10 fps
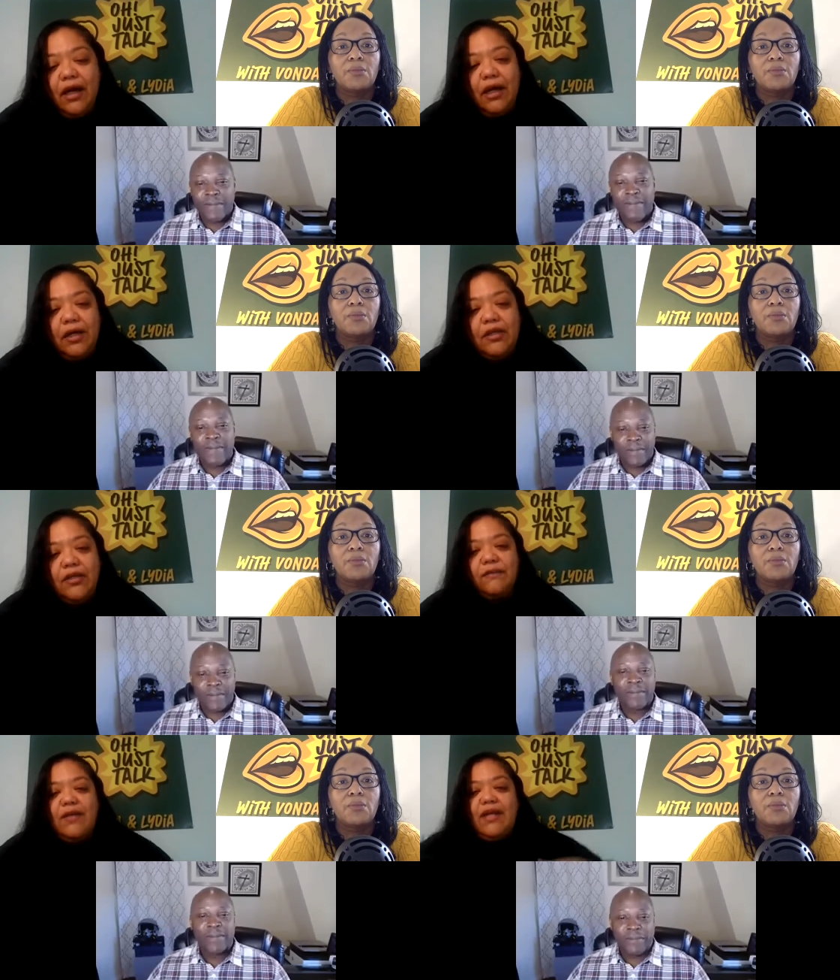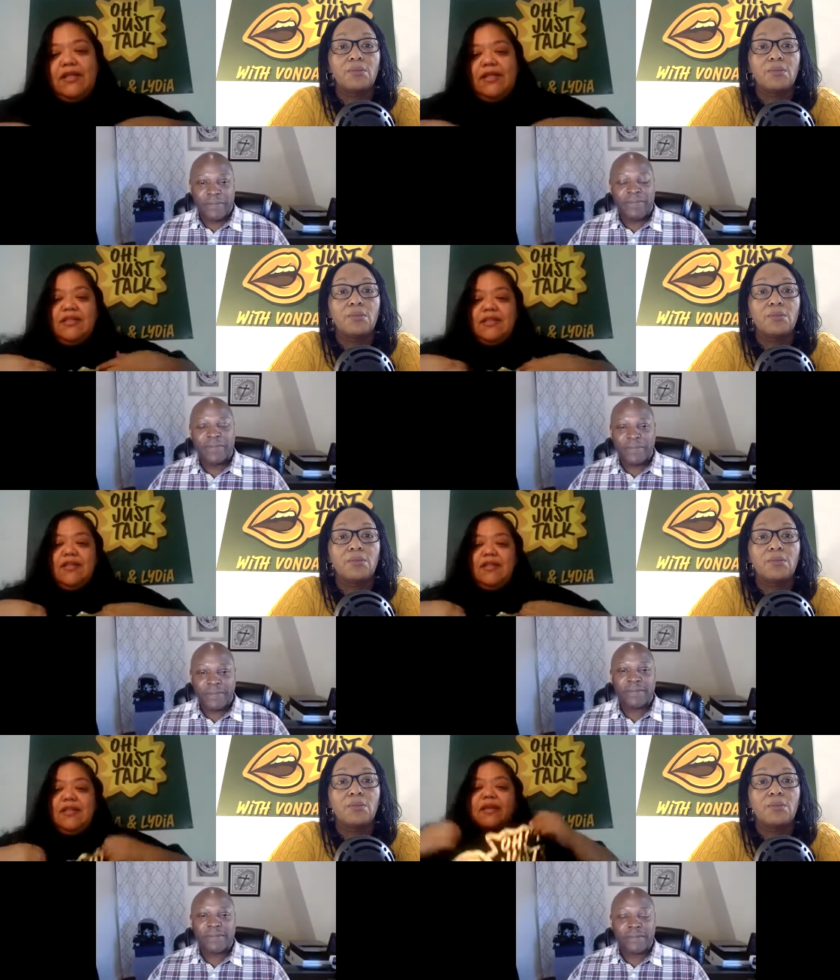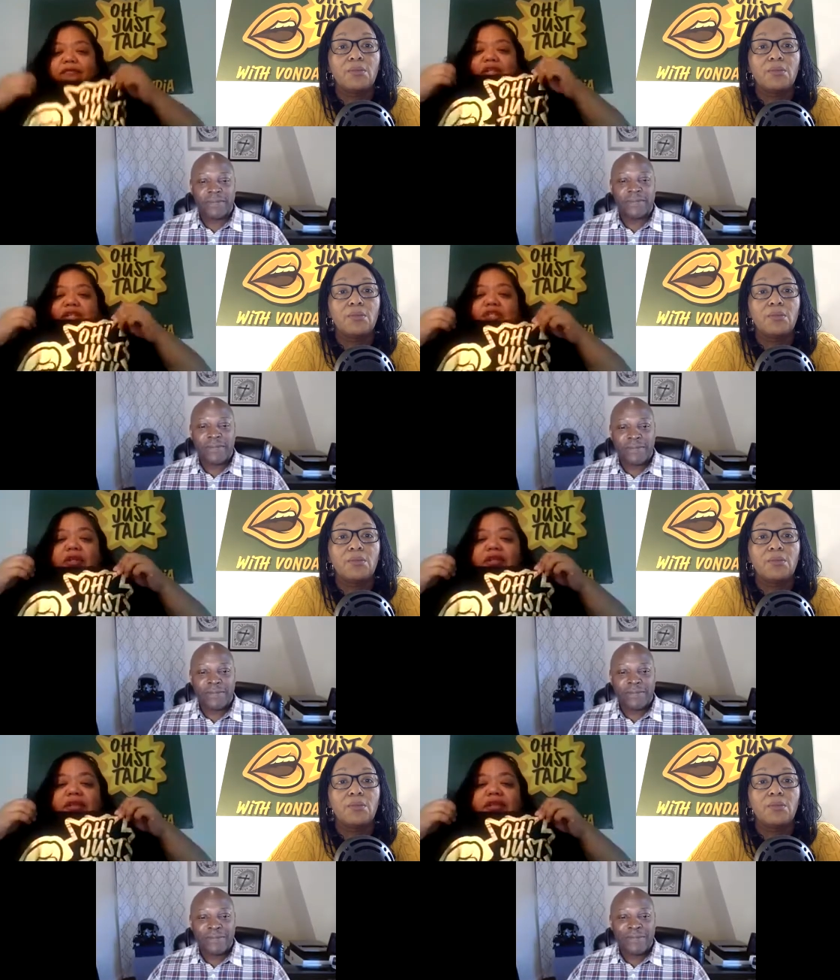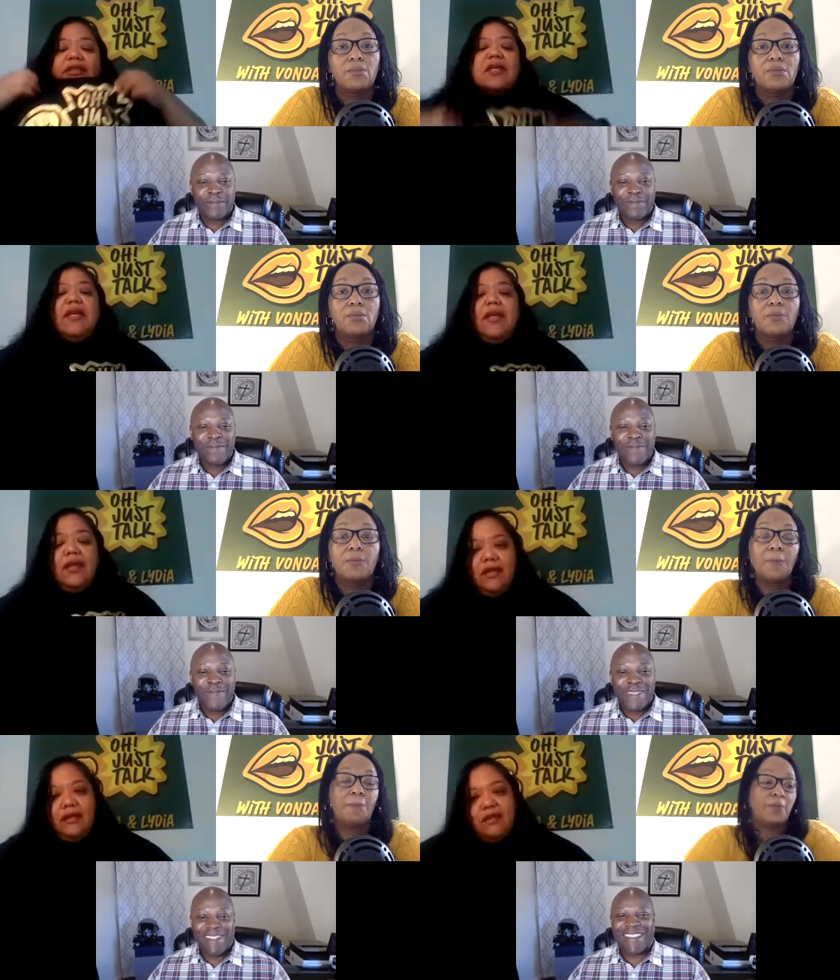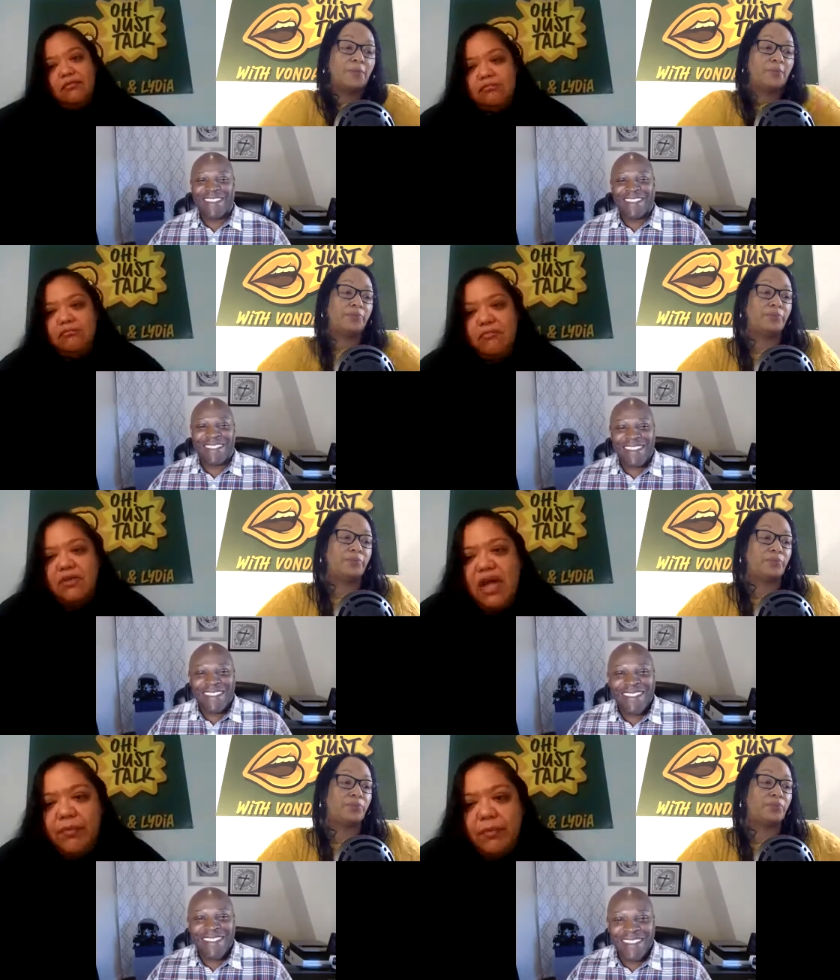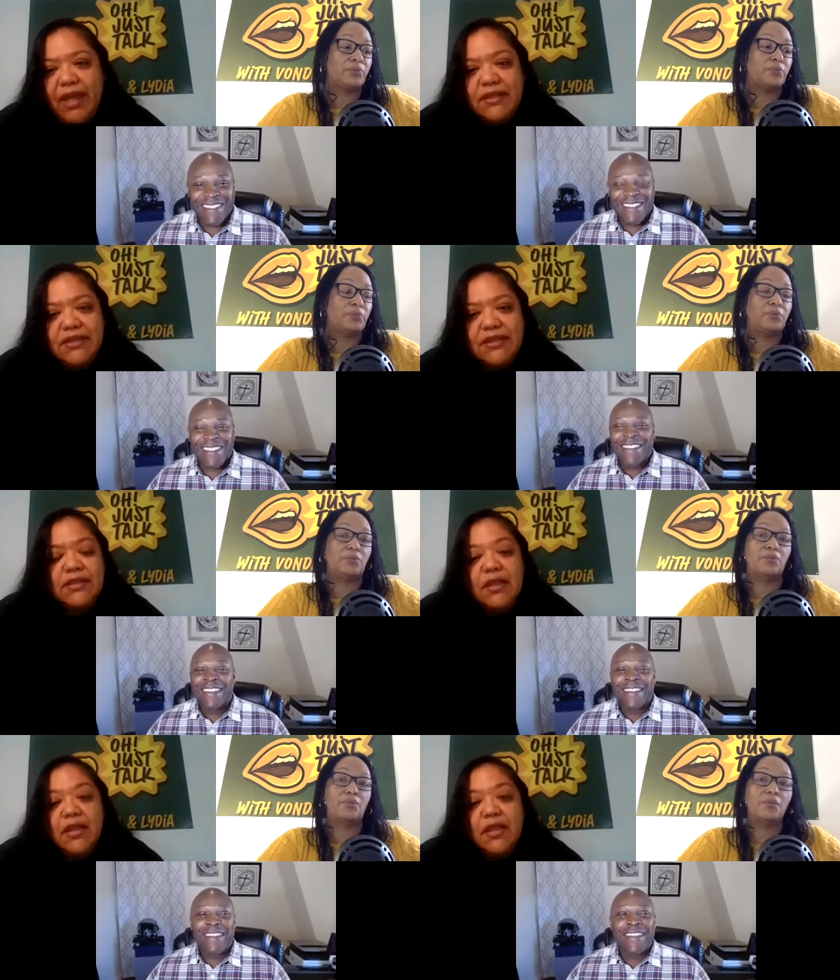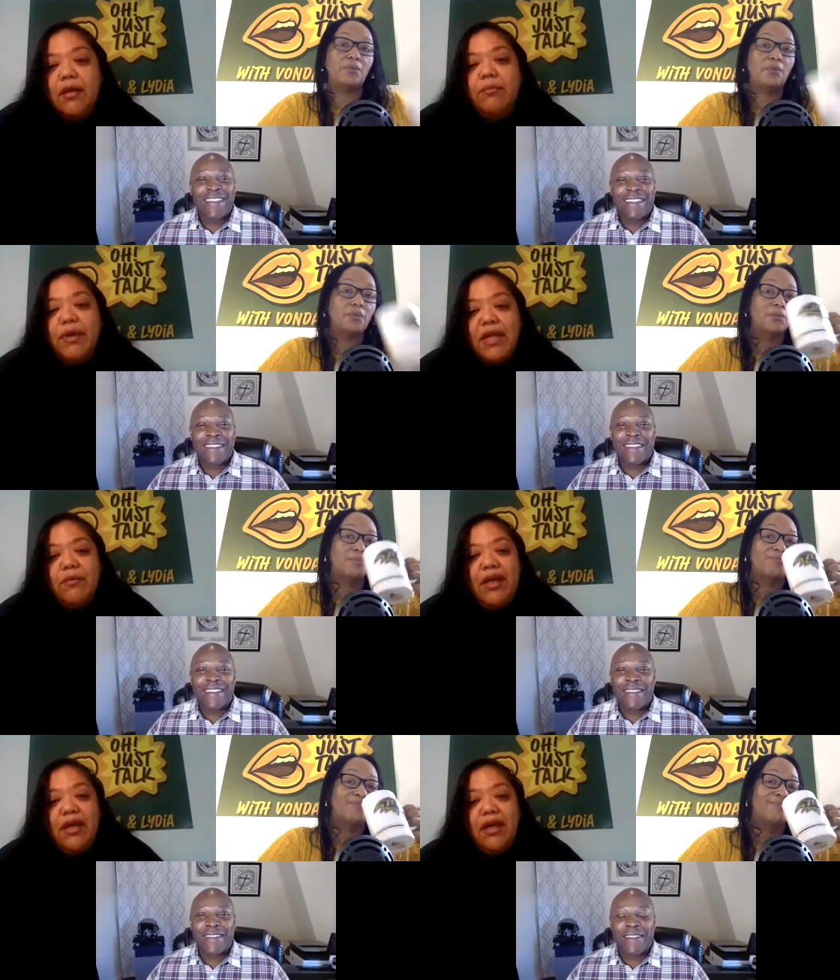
Speaker 1: Uh, you can find these nifty shirts and a couple masks. But anyway,